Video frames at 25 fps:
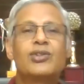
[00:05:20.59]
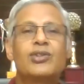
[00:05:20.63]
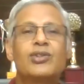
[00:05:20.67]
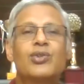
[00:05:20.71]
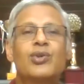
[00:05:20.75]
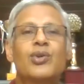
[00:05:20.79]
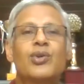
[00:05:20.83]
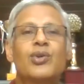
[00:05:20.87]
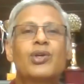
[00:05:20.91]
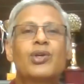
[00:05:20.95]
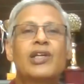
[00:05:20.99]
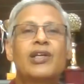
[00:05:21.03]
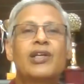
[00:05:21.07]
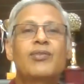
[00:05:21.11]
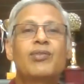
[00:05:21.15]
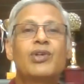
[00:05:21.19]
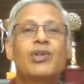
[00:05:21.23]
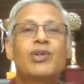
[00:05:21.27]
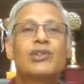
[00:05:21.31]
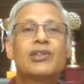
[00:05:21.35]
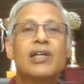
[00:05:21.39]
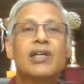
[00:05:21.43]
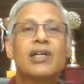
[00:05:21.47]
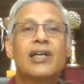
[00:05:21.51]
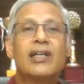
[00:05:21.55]
So he
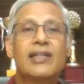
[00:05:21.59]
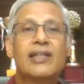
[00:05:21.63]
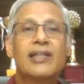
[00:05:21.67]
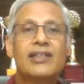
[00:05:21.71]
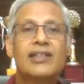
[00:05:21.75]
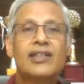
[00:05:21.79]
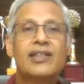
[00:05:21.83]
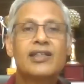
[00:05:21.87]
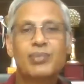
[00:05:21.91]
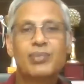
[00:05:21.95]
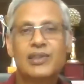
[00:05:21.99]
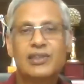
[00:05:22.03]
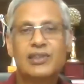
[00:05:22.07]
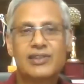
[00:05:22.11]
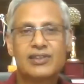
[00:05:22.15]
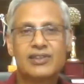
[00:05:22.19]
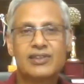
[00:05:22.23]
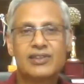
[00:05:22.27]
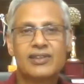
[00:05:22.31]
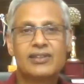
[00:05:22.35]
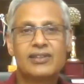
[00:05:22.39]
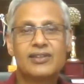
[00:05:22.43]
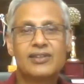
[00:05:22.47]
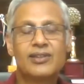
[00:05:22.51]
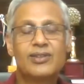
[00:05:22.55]
was another
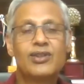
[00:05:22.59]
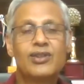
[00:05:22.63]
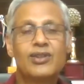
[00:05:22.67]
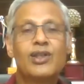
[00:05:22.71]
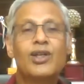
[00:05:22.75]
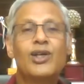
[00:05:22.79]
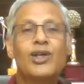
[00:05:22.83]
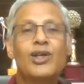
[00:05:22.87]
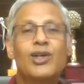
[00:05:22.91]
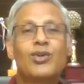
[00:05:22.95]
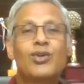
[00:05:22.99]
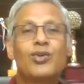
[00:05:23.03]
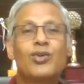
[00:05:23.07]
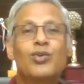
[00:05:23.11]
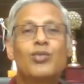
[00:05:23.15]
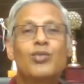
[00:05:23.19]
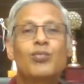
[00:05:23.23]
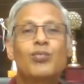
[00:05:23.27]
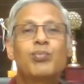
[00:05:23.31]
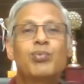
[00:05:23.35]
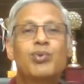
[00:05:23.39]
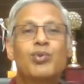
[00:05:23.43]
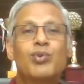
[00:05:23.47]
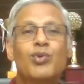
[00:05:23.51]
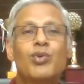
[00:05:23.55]
person
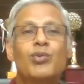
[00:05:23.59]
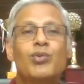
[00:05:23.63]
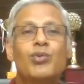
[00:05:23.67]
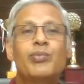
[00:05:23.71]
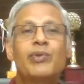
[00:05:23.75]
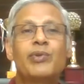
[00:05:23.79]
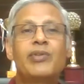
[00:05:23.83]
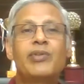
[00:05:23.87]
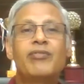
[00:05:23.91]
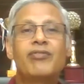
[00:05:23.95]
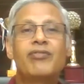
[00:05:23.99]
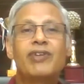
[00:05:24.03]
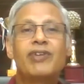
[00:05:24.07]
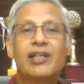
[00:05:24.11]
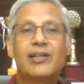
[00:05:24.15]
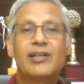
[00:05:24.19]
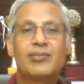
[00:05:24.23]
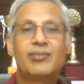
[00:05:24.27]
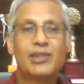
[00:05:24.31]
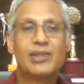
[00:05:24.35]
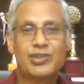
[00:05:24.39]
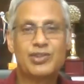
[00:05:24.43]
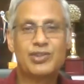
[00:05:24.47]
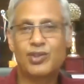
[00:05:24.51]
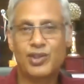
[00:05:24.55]
who proved me very
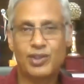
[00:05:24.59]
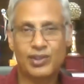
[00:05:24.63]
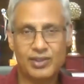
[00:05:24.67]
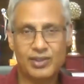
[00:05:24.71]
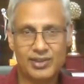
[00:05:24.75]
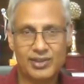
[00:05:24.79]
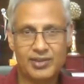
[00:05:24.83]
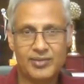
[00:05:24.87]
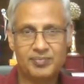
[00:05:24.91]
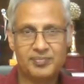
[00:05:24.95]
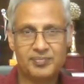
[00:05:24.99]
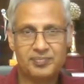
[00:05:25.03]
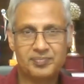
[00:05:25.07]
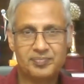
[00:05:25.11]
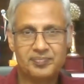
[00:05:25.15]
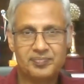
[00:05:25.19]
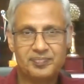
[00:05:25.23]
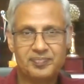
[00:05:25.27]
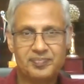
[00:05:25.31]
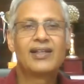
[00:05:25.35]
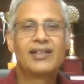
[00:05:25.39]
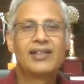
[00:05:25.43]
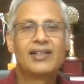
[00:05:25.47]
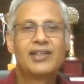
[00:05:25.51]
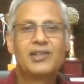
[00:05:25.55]
much wrong.
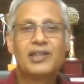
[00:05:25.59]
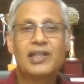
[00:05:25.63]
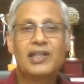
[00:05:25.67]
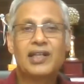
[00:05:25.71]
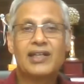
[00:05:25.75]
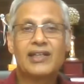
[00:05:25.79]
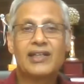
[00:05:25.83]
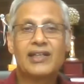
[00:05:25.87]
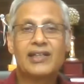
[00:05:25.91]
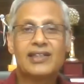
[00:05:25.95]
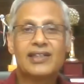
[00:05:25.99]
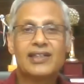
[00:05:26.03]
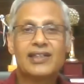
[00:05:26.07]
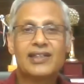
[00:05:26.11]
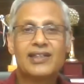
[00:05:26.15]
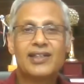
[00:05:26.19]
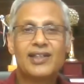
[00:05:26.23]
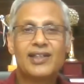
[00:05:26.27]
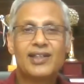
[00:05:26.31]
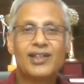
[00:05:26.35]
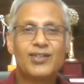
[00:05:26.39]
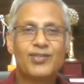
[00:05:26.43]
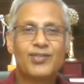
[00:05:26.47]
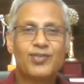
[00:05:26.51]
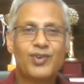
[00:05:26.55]
There was another
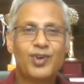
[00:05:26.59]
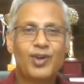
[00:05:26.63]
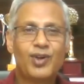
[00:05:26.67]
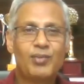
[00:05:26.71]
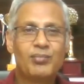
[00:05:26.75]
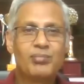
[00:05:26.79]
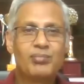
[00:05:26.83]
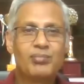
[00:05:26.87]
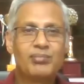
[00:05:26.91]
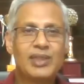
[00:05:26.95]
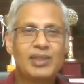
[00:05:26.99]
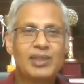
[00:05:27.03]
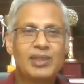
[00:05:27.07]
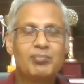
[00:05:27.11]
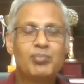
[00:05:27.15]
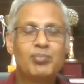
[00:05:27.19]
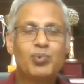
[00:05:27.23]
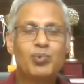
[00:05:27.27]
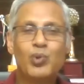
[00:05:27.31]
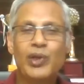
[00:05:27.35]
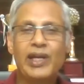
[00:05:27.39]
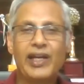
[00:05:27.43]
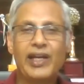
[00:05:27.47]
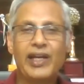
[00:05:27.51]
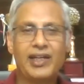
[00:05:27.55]
girl from
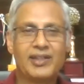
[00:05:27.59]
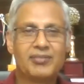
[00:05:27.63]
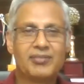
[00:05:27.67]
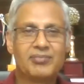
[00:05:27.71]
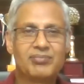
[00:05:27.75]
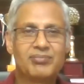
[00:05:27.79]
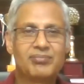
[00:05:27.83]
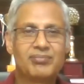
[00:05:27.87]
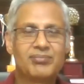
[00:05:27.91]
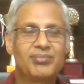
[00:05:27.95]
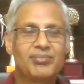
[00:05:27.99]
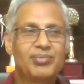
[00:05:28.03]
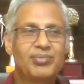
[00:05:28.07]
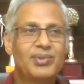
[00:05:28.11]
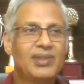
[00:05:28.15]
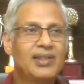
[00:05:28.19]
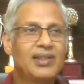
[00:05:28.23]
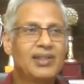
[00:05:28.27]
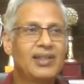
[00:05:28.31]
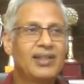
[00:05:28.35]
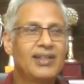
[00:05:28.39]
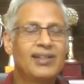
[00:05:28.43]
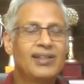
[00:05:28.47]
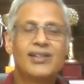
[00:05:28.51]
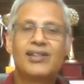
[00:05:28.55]
Pune.
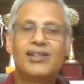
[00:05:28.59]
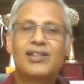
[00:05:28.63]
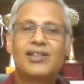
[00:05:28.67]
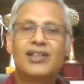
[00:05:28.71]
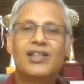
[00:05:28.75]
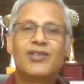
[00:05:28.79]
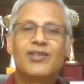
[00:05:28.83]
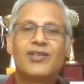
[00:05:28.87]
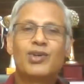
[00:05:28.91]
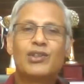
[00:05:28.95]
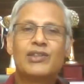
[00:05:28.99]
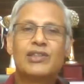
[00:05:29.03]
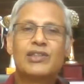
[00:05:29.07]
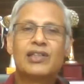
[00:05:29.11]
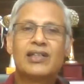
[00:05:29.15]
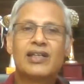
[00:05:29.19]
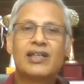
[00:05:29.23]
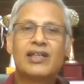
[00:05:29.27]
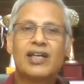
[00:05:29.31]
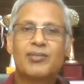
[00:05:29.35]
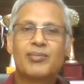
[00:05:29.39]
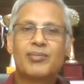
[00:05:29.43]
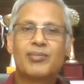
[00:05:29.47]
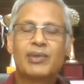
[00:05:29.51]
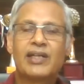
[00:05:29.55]
She was an
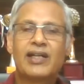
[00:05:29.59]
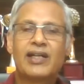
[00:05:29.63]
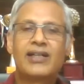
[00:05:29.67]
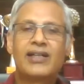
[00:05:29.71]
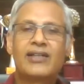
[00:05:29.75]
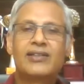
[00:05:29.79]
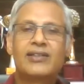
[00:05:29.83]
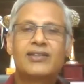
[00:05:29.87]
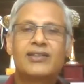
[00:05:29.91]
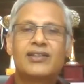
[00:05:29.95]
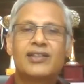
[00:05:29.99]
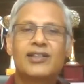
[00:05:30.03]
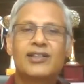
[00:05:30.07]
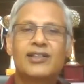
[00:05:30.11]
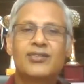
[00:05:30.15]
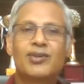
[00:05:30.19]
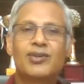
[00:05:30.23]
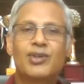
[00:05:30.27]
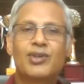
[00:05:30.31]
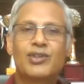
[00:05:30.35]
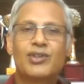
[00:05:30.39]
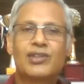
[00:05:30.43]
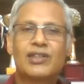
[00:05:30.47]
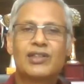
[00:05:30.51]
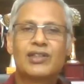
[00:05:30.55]
urbanite. She
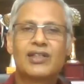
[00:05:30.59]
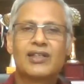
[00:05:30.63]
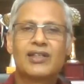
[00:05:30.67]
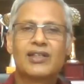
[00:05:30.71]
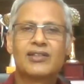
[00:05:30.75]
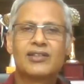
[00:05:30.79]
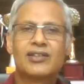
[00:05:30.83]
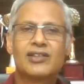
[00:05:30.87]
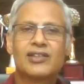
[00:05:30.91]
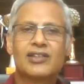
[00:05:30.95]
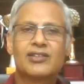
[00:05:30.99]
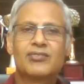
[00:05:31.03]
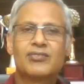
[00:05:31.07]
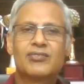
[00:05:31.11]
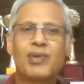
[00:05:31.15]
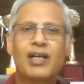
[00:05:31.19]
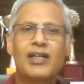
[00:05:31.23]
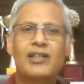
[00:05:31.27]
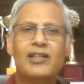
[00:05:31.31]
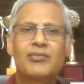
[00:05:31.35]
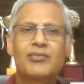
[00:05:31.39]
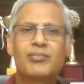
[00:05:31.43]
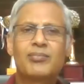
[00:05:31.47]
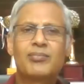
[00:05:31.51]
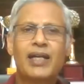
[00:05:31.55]
was a
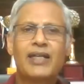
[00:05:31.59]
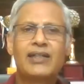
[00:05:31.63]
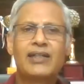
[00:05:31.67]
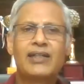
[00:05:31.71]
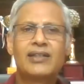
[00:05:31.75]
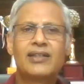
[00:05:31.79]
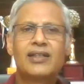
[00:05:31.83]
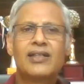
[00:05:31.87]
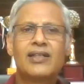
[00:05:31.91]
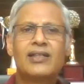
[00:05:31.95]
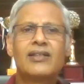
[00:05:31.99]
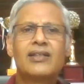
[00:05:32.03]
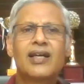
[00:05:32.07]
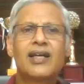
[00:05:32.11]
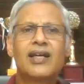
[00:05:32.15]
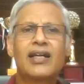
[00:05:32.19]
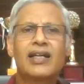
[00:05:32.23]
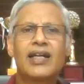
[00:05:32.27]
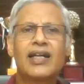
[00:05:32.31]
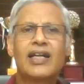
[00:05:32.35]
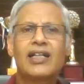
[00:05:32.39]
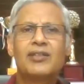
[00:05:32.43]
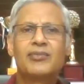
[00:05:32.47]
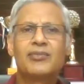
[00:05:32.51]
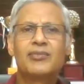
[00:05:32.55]
smart, bright girl,
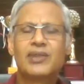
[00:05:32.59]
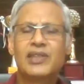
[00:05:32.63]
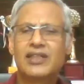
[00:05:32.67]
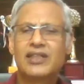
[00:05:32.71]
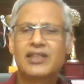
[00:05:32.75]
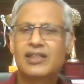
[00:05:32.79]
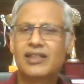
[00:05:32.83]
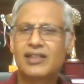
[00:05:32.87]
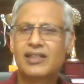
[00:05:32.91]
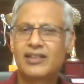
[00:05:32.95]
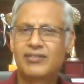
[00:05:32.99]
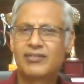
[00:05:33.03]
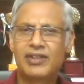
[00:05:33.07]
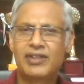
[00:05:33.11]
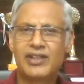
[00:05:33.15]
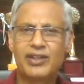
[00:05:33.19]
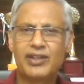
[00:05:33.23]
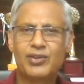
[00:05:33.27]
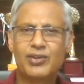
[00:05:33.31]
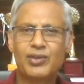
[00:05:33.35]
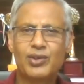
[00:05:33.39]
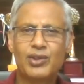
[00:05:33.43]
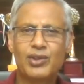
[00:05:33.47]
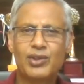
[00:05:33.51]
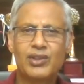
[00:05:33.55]
academically
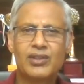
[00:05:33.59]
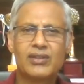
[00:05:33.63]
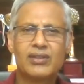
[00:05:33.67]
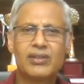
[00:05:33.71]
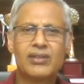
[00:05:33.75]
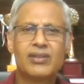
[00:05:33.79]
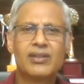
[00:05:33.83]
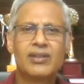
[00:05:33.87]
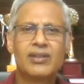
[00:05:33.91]
very good.